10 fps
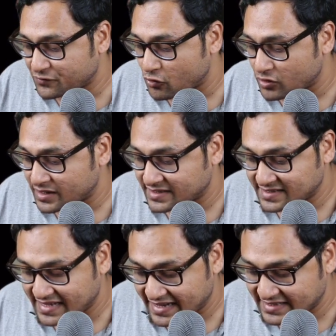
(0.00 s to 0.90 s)
4 is
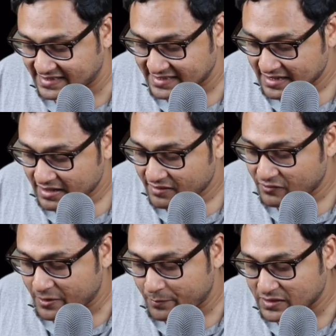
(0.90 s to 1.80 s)
6,
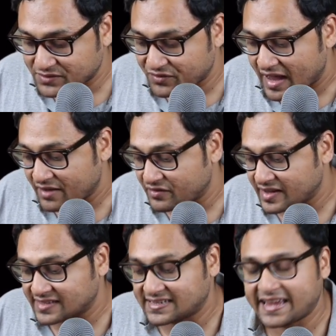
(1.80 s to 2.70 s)
3 plus 5
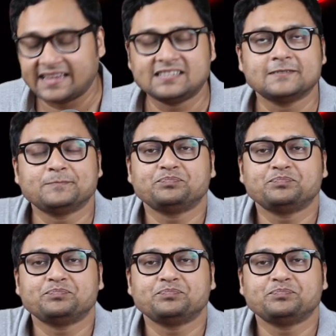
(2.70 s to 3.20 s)
is 8.